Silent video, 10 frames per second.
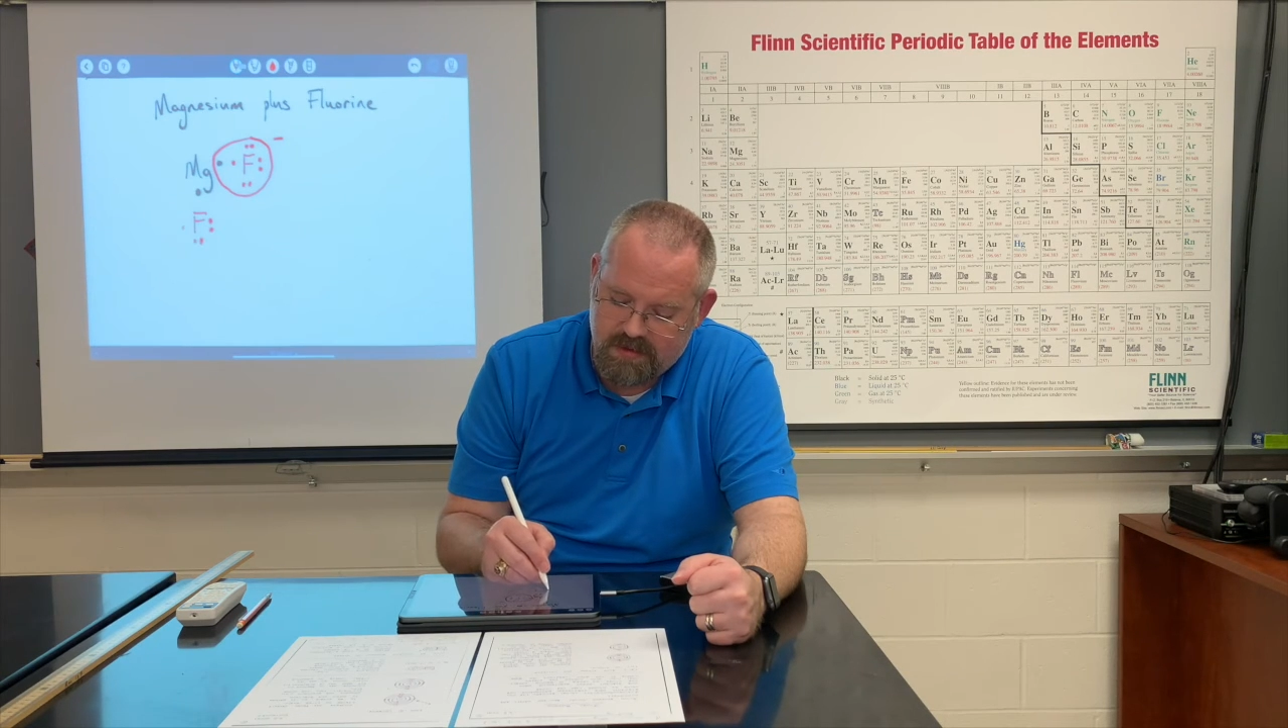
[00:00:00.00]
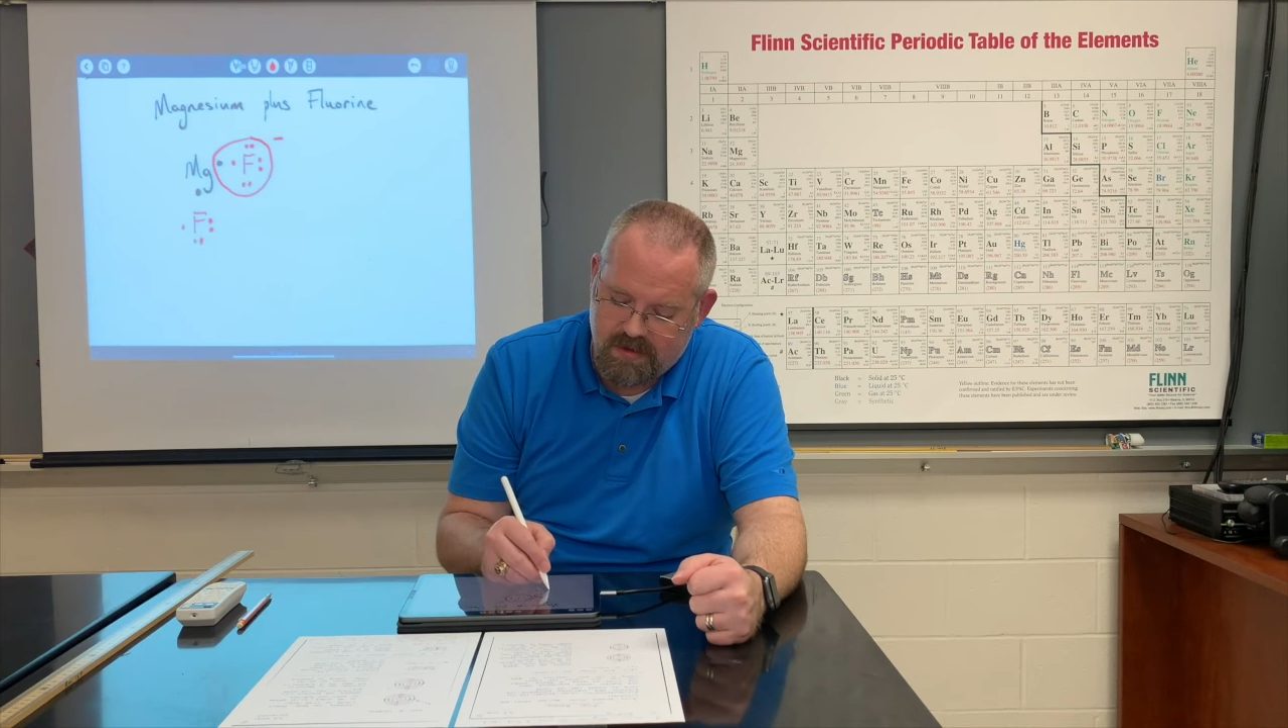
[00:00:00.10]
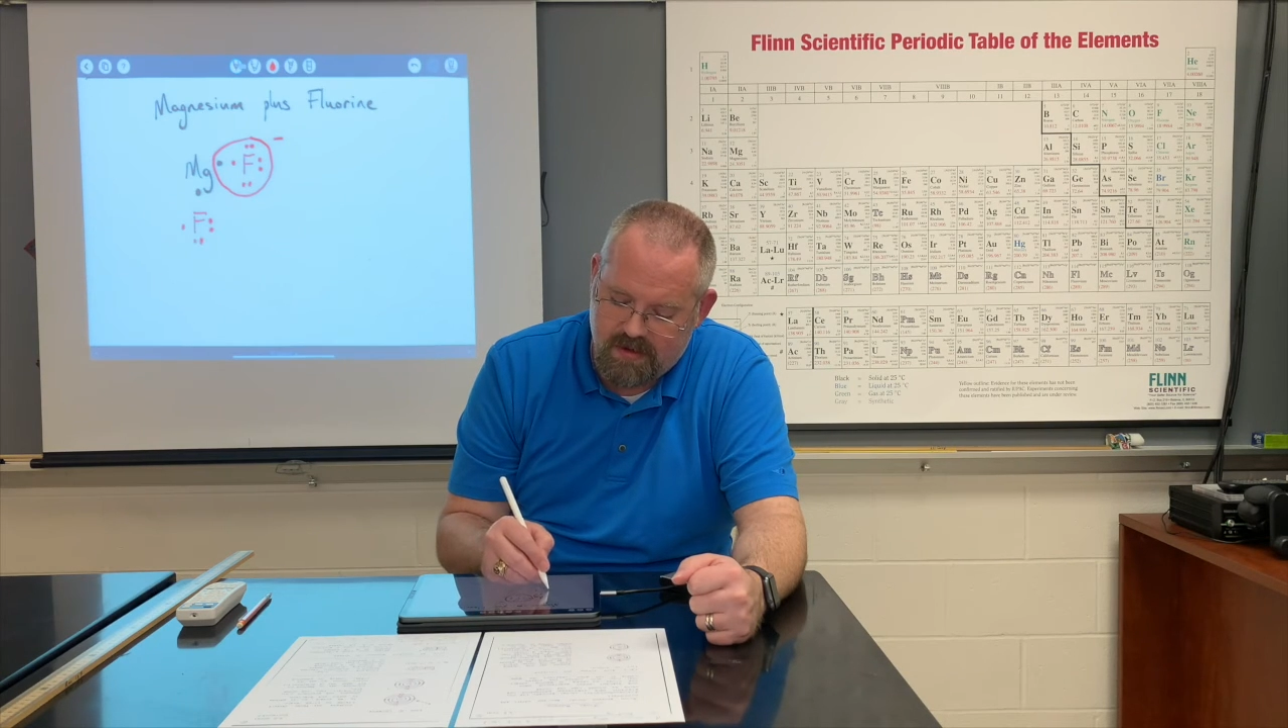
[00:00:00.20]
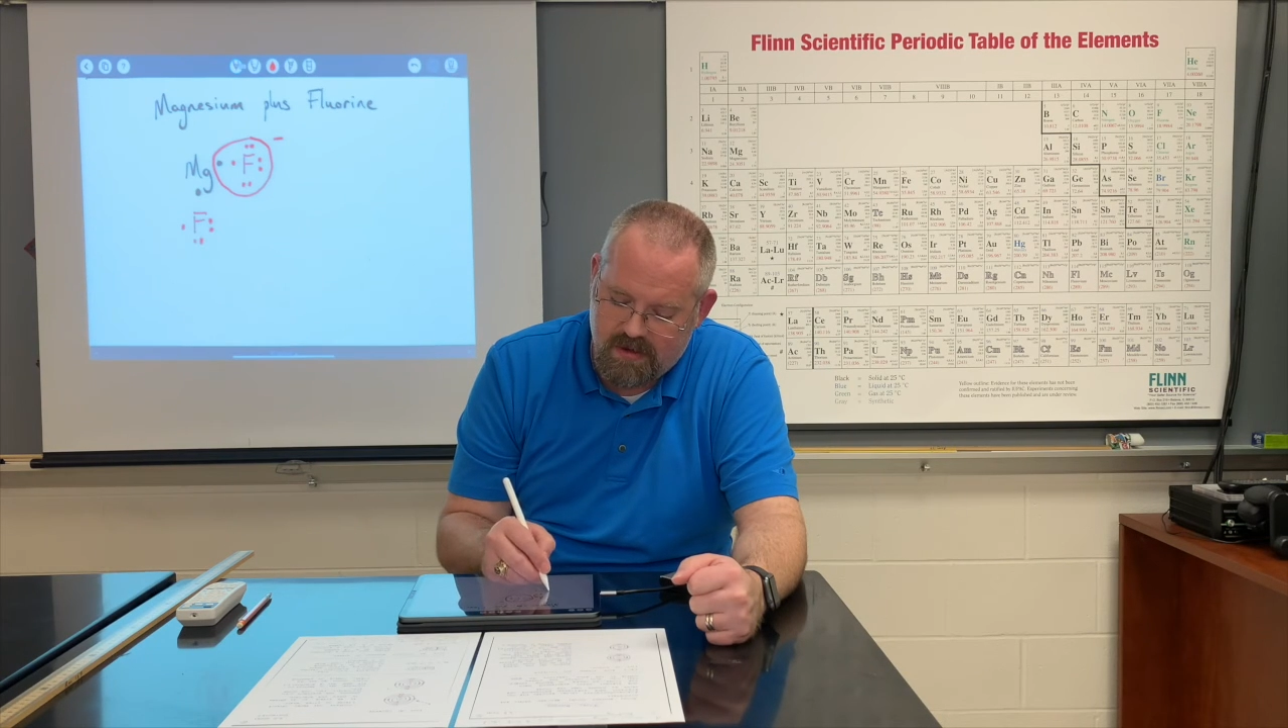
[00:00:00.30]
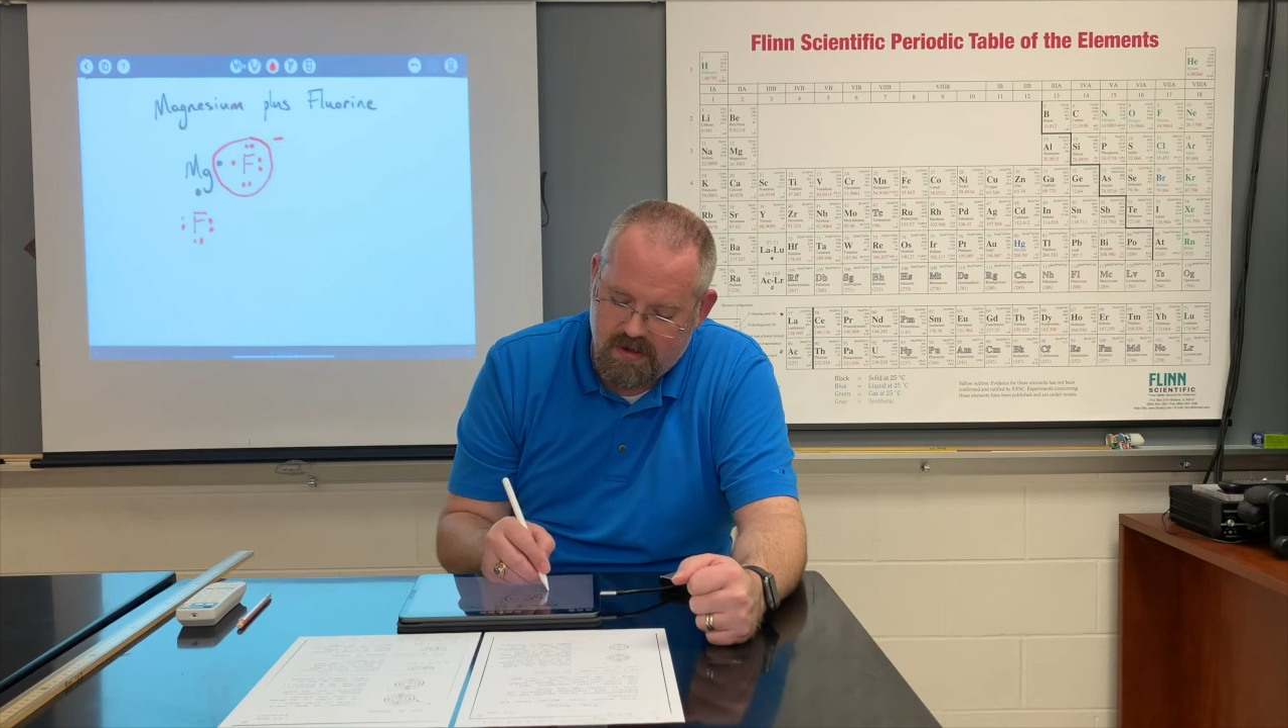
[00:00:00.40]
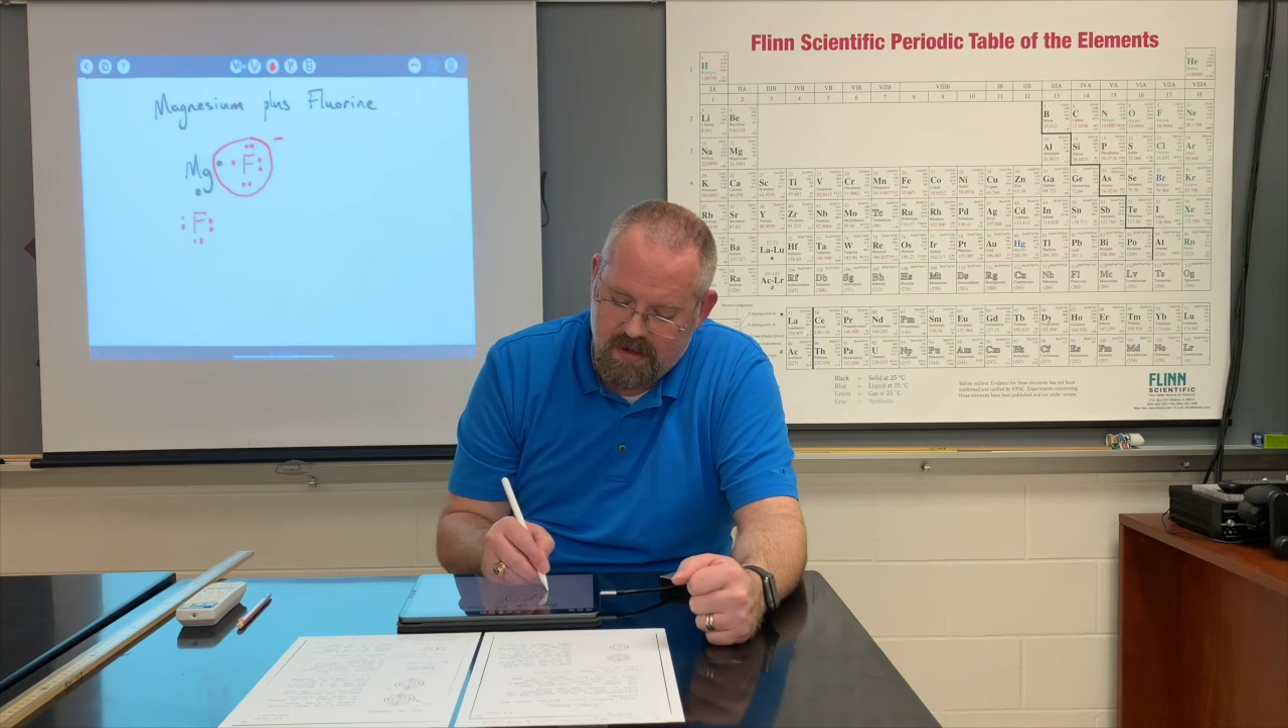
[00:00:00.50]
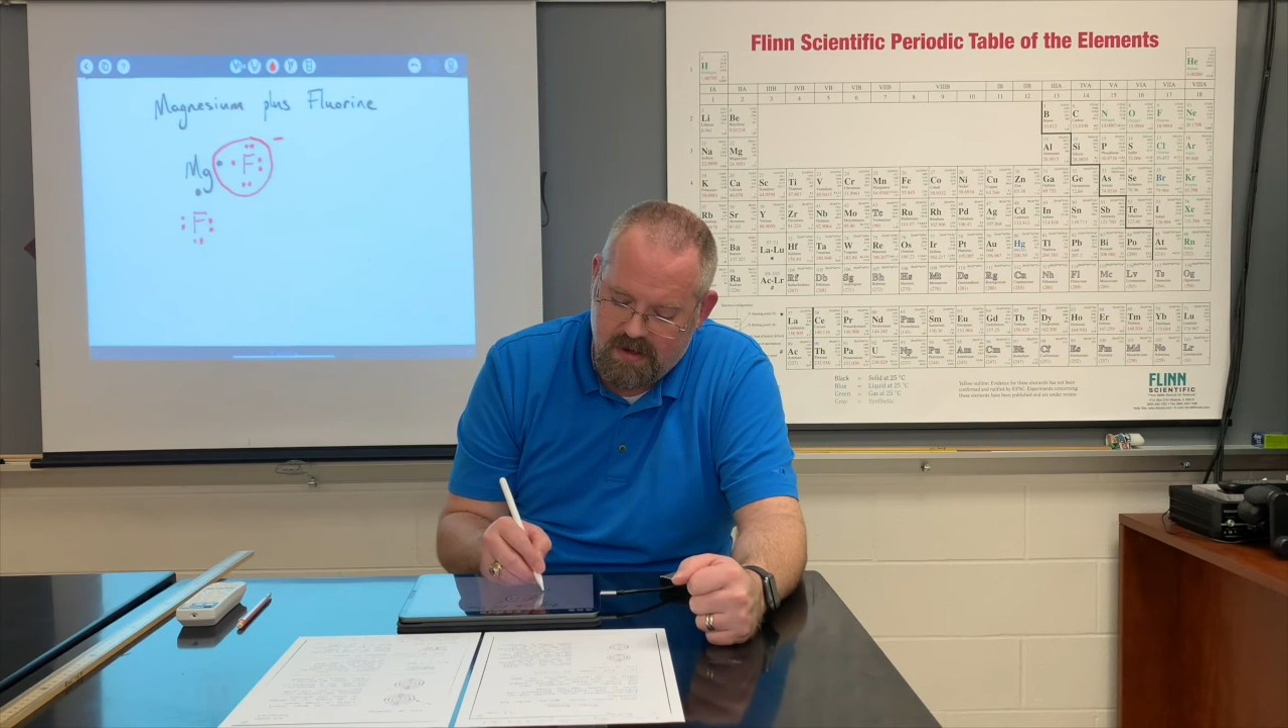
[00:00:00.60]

along.